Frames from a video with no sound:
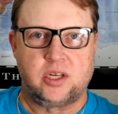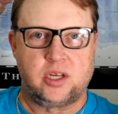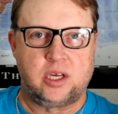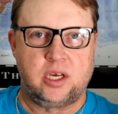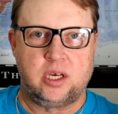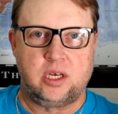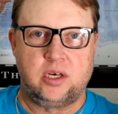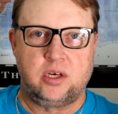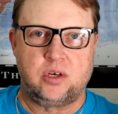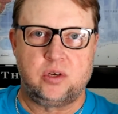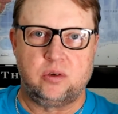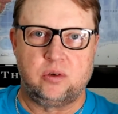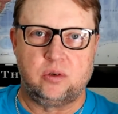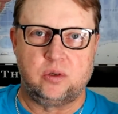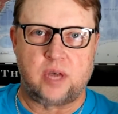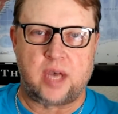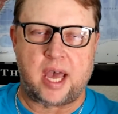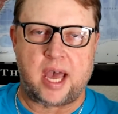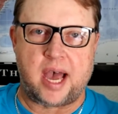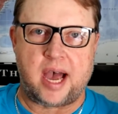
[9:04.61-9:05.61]
a good tool
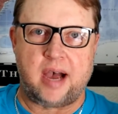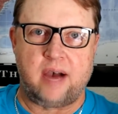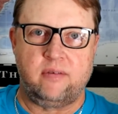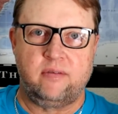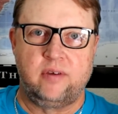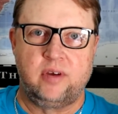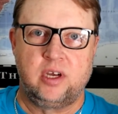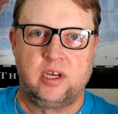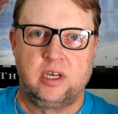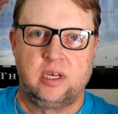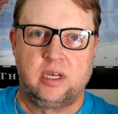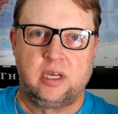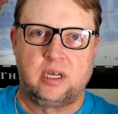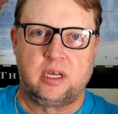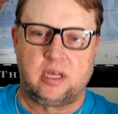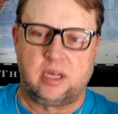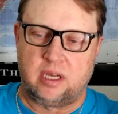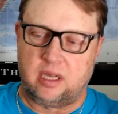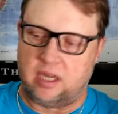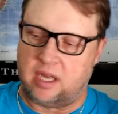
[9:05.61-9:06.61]
to have,
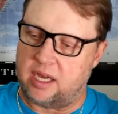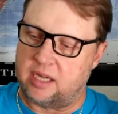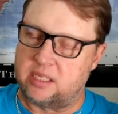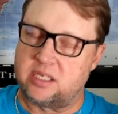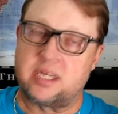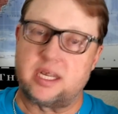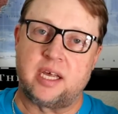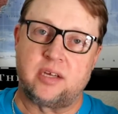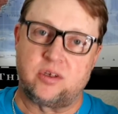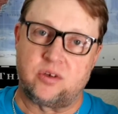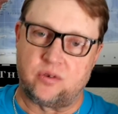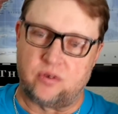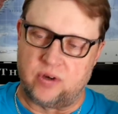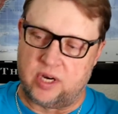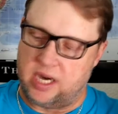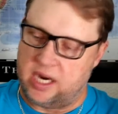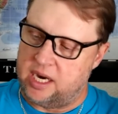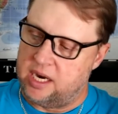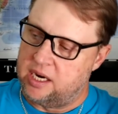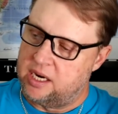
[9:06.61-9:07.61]

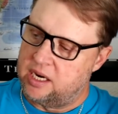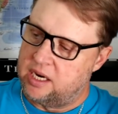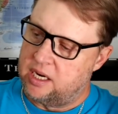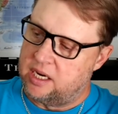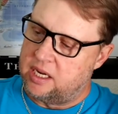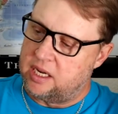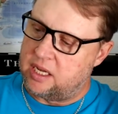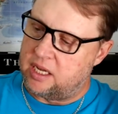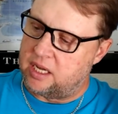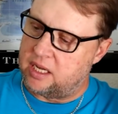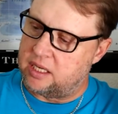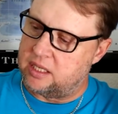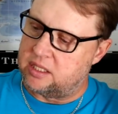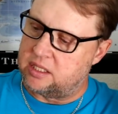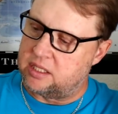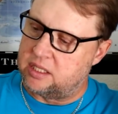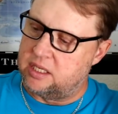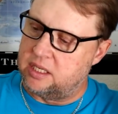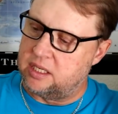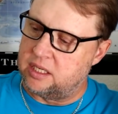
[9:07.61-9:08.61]
accessory.
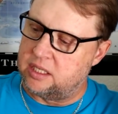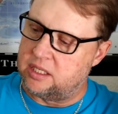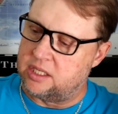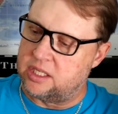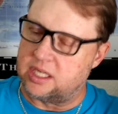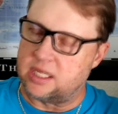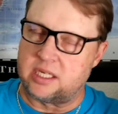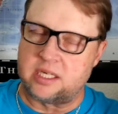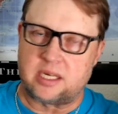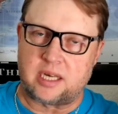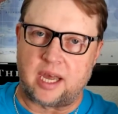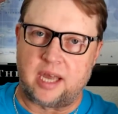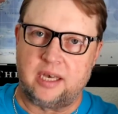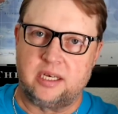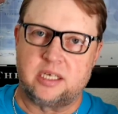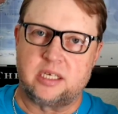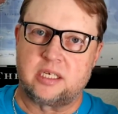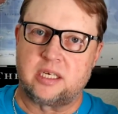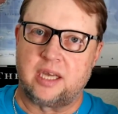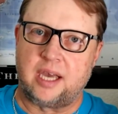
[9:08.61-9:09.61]
I
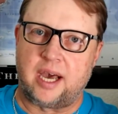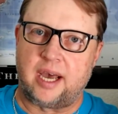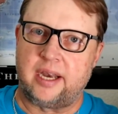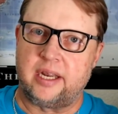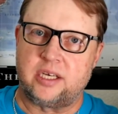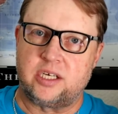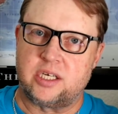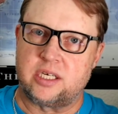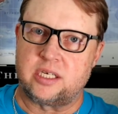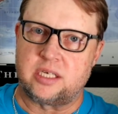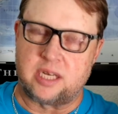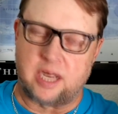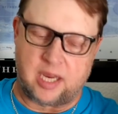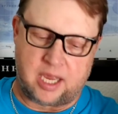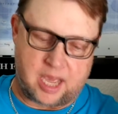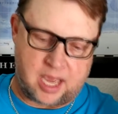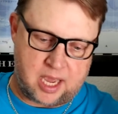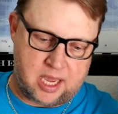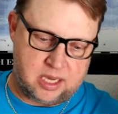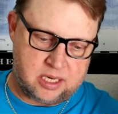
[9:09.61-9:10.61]
just got it just in
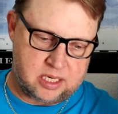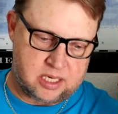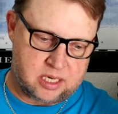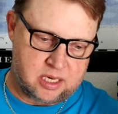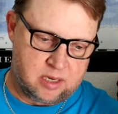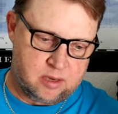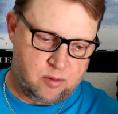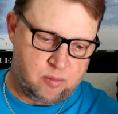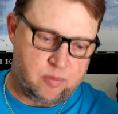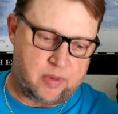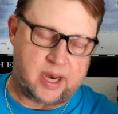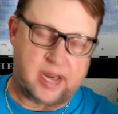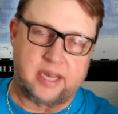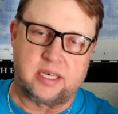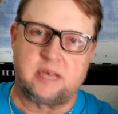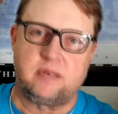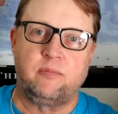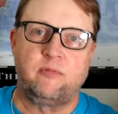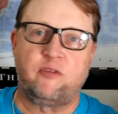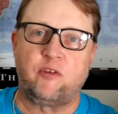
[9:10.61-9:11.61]
case, but
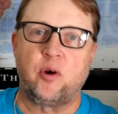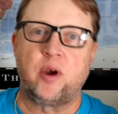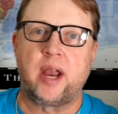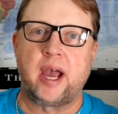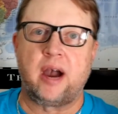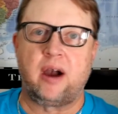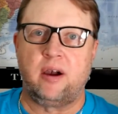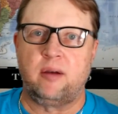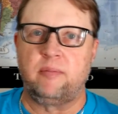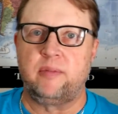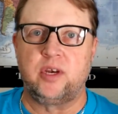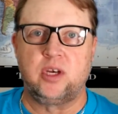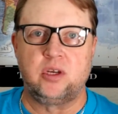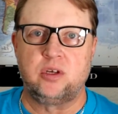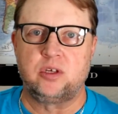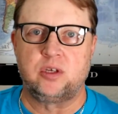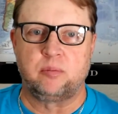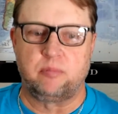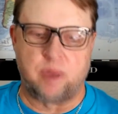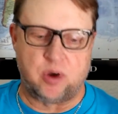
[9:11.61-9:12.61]
for now I've been
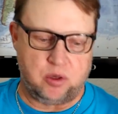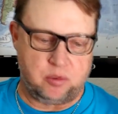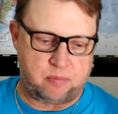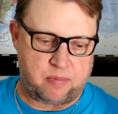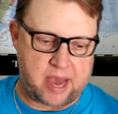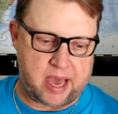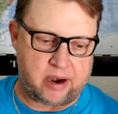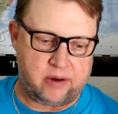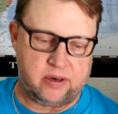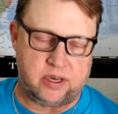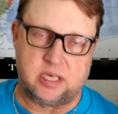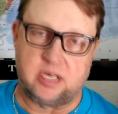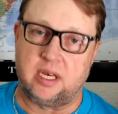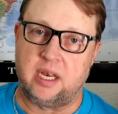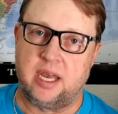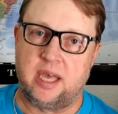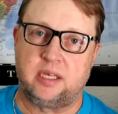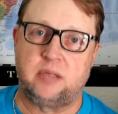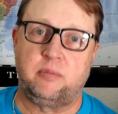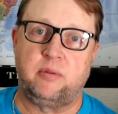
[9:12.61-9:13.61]
using both batteries,
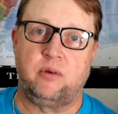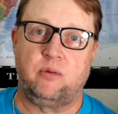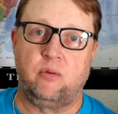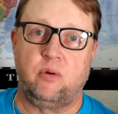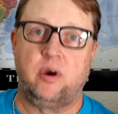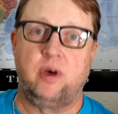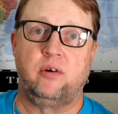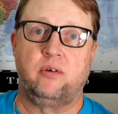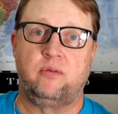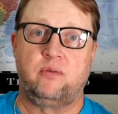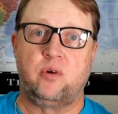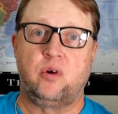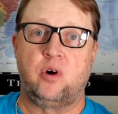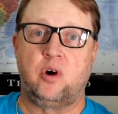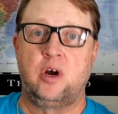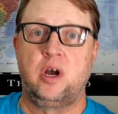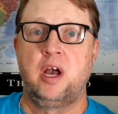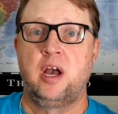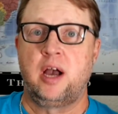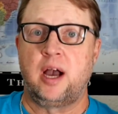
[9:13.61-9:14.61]
and that's been
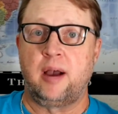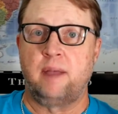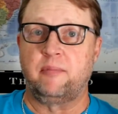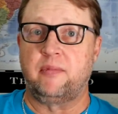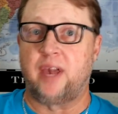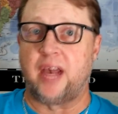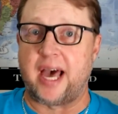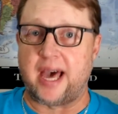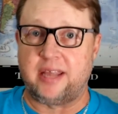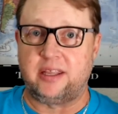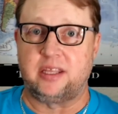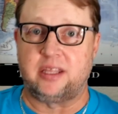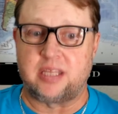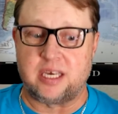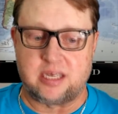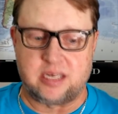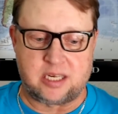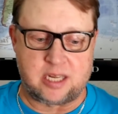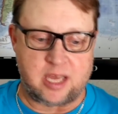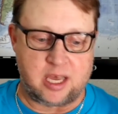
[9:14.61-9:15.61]
wonderful. I'm glad that
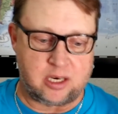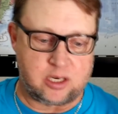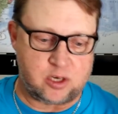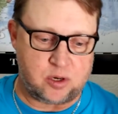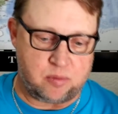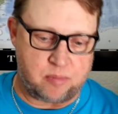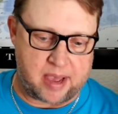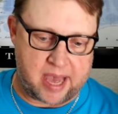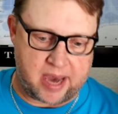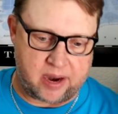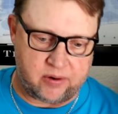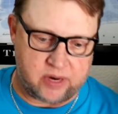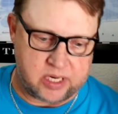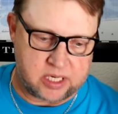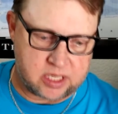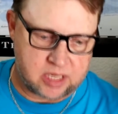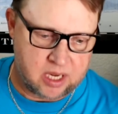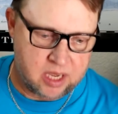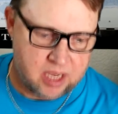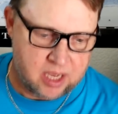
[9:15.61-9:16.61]
they sent 2
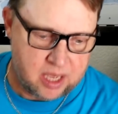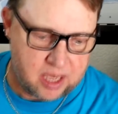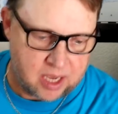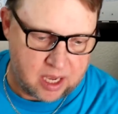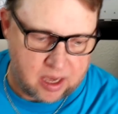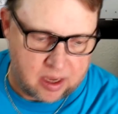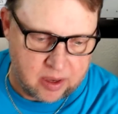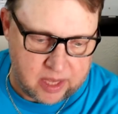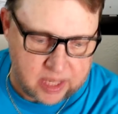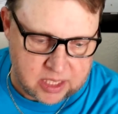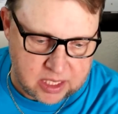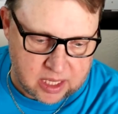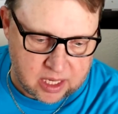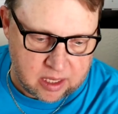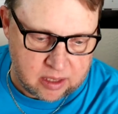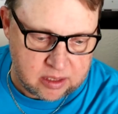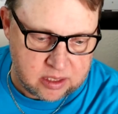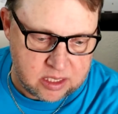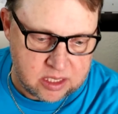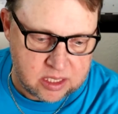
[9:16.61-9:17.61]
batteries. It
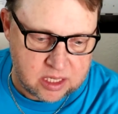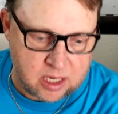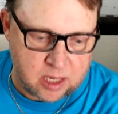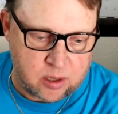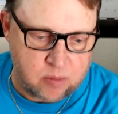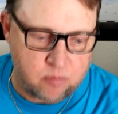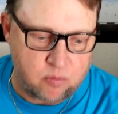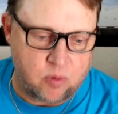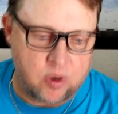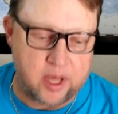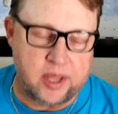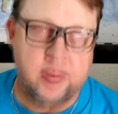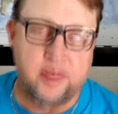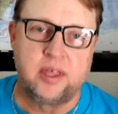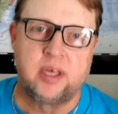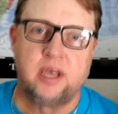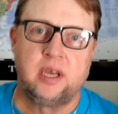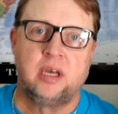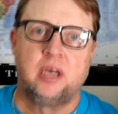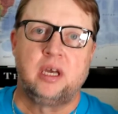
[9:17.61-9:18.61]
does come with
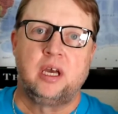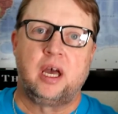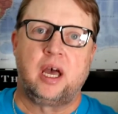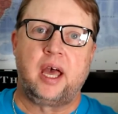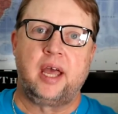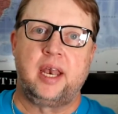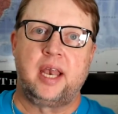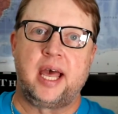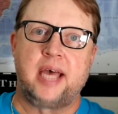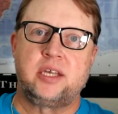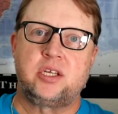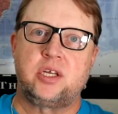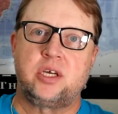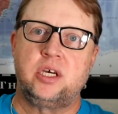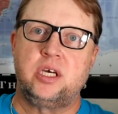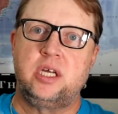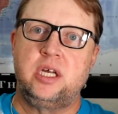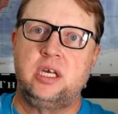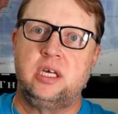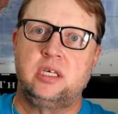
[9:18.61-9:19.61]
a lens
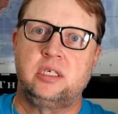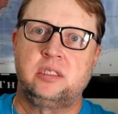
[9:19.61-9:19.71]
hood,